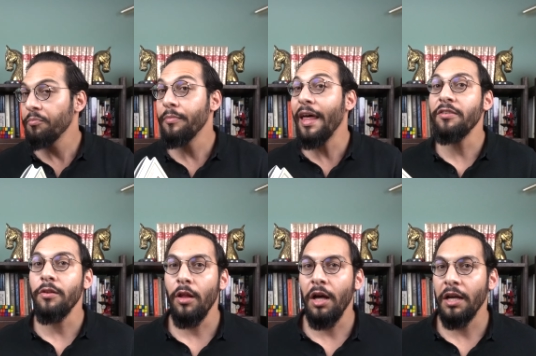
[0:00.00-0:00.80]
That's a
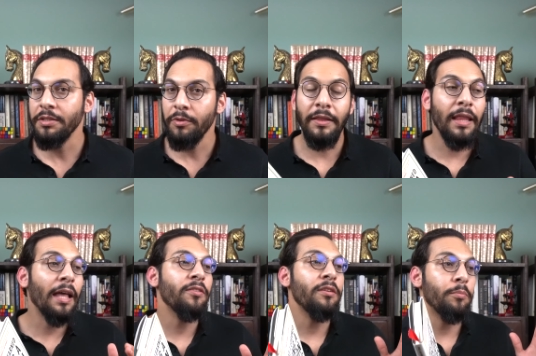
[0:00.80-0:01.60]
loss, right?
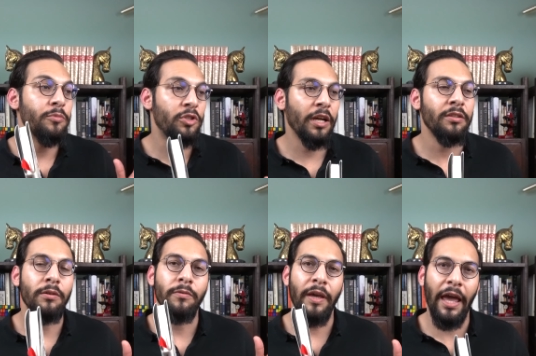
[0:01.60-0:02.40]
That's an
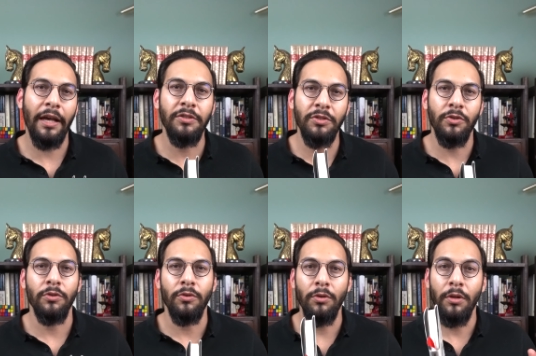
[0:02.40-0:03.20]
objective
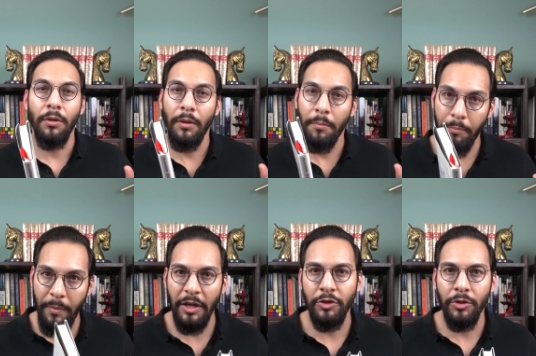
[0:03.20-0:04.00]
external
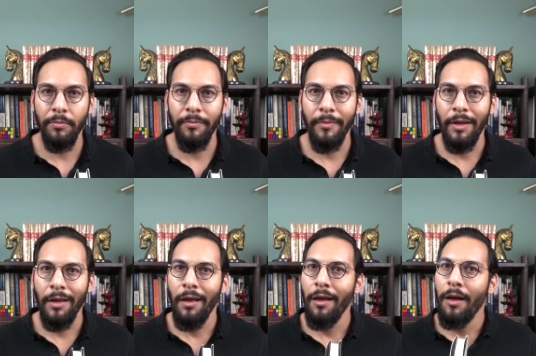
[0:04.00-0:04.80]
measure.
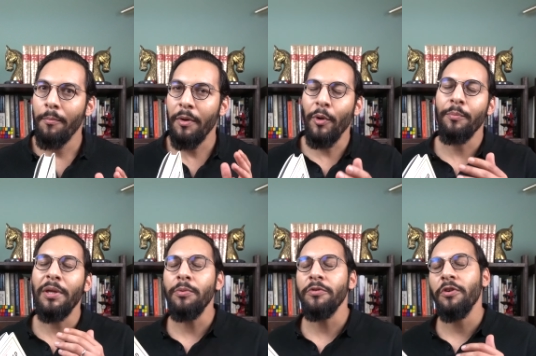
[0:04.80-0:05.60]
But when
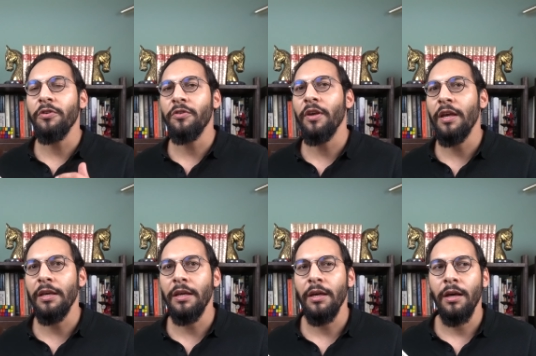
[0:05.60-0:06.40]
people start
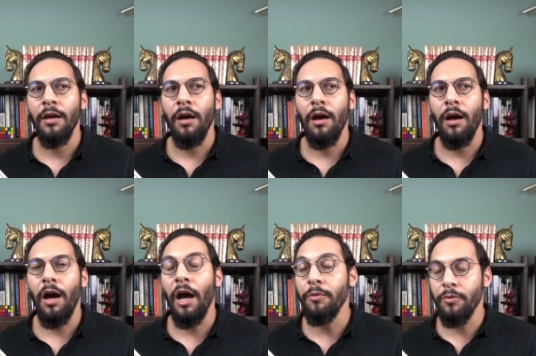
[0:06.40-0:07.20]
saying,
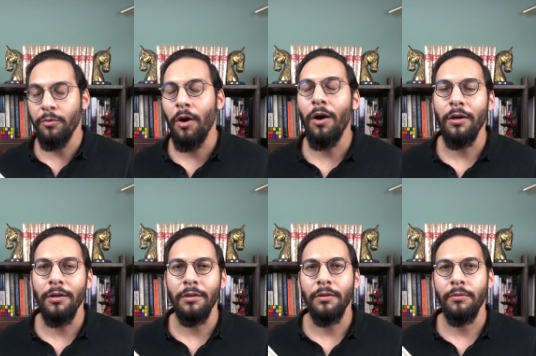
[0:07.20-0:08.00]
I was
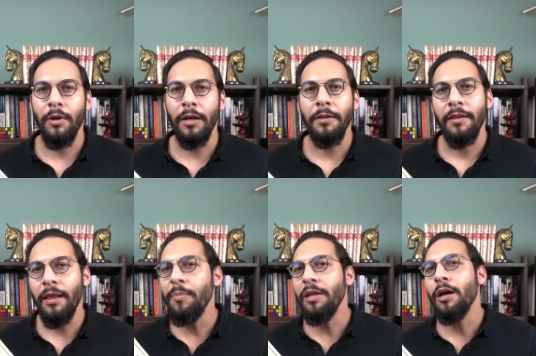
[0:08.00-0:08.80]
wrong, right?
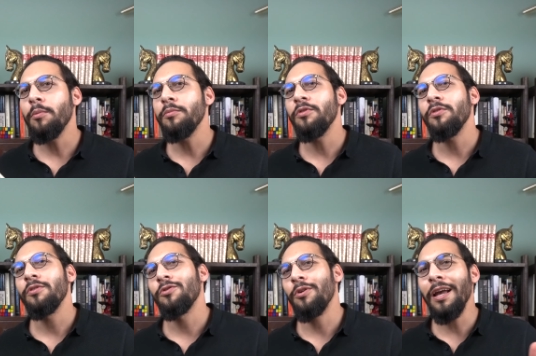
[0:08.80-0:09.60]
That becomes
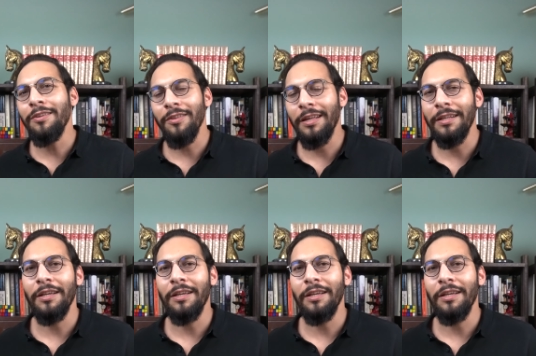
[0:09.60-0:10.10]
translated